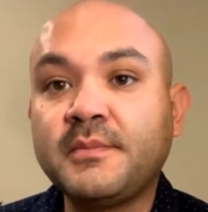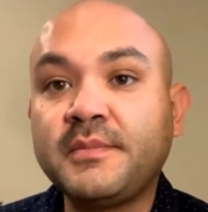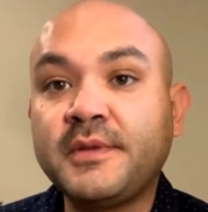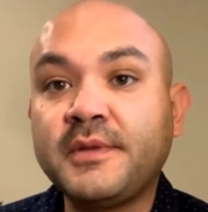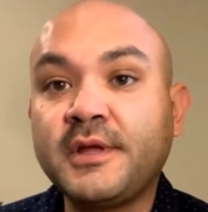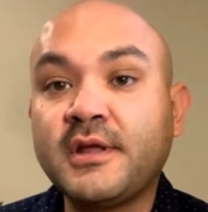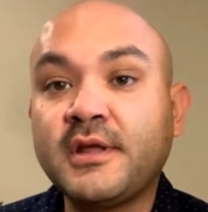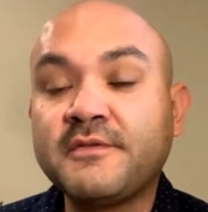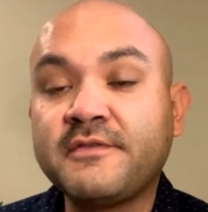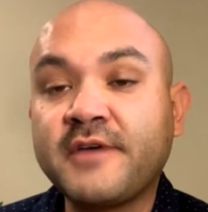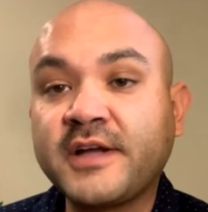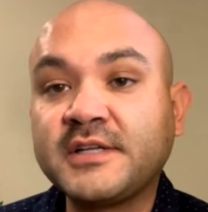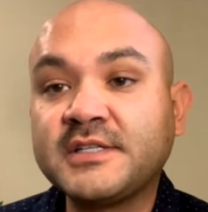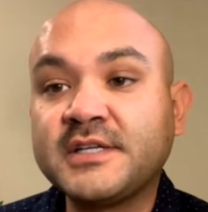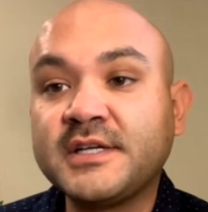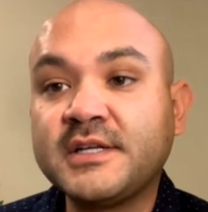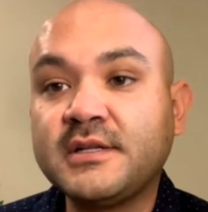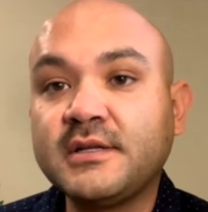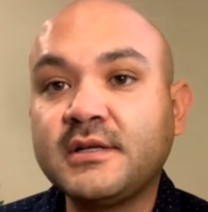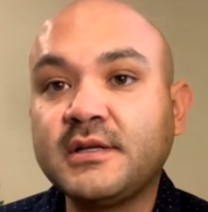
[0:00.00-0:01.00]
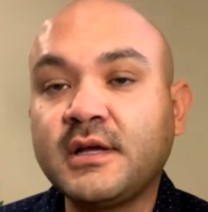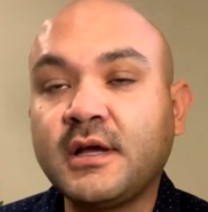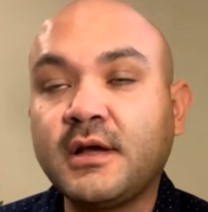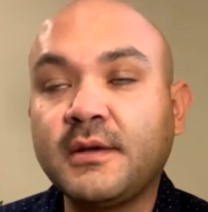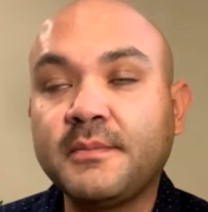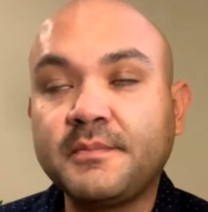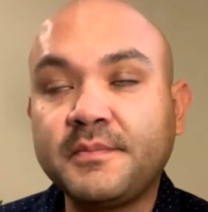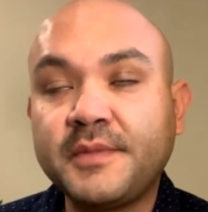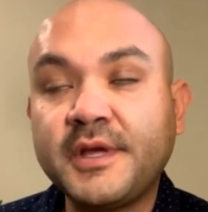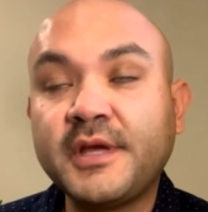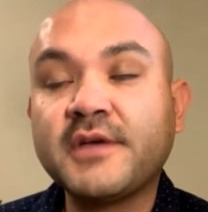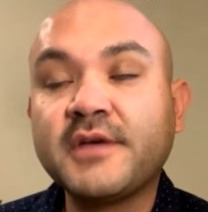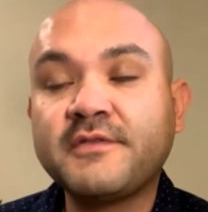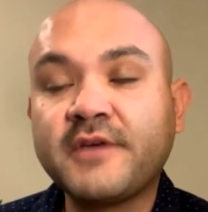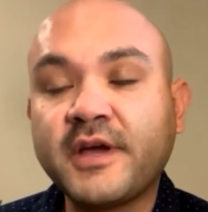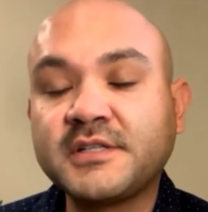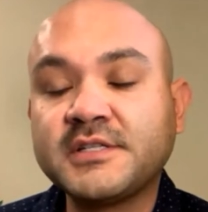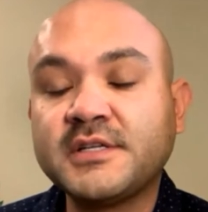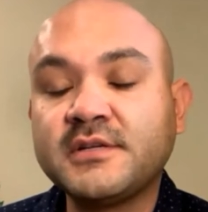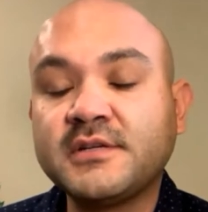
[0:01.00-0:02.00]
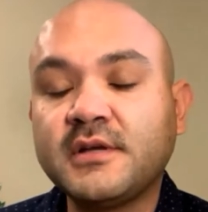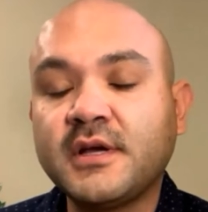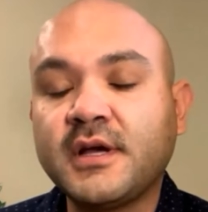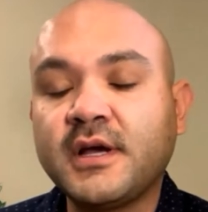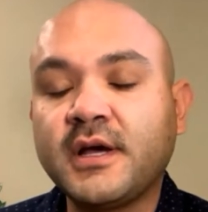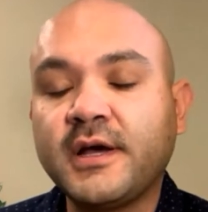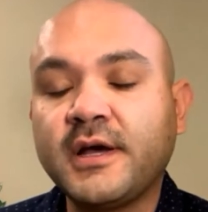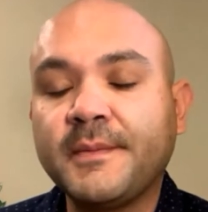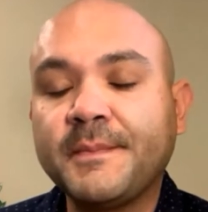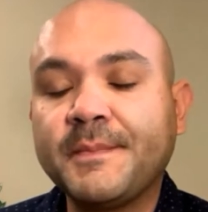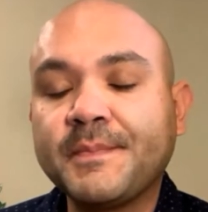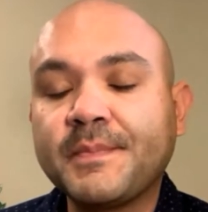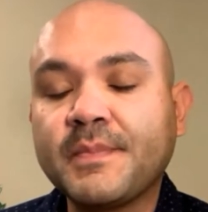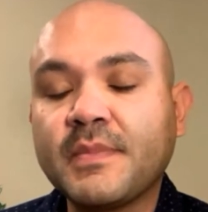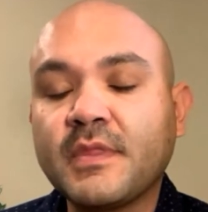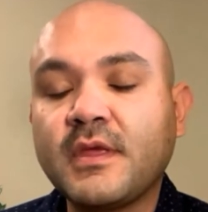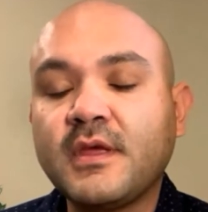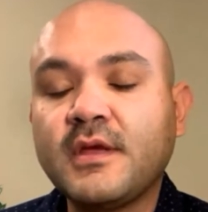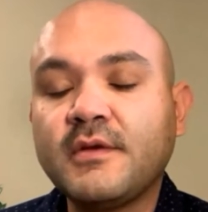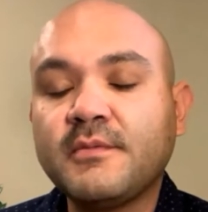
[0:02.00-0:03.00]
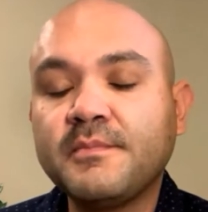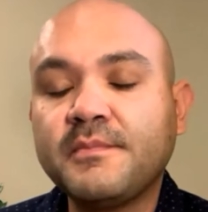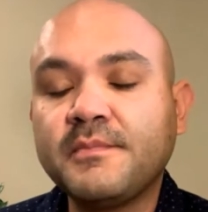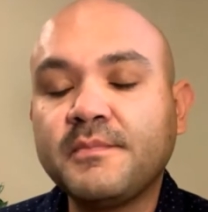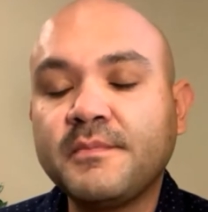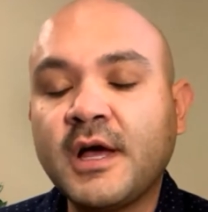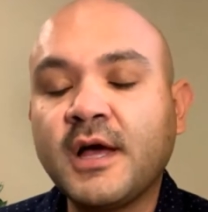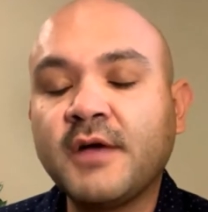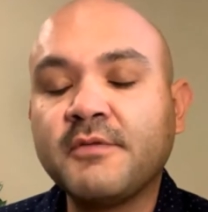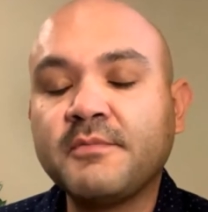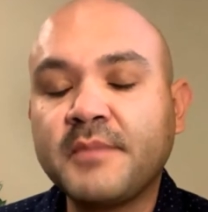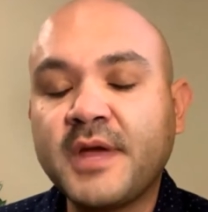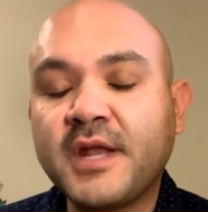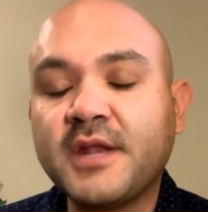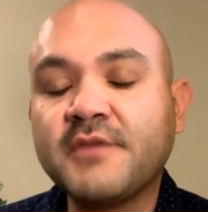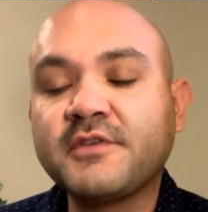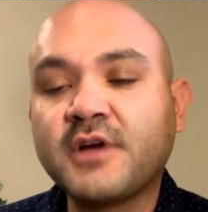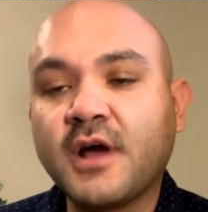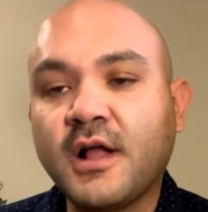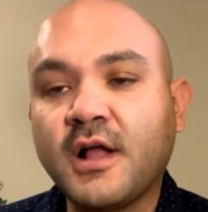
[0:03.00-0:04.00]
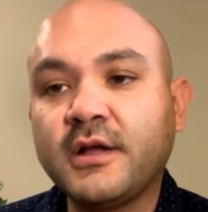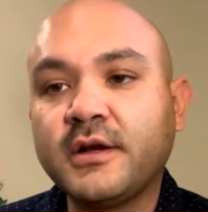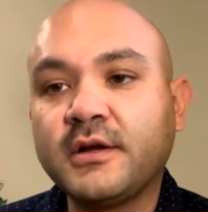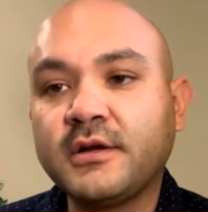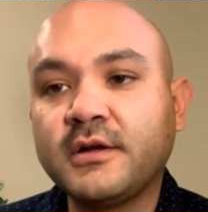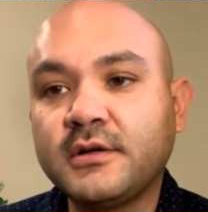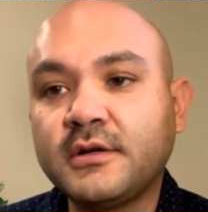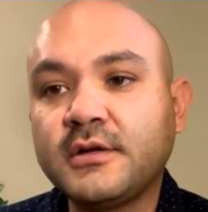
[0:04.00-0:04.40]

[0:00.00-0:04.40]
being affected men of color.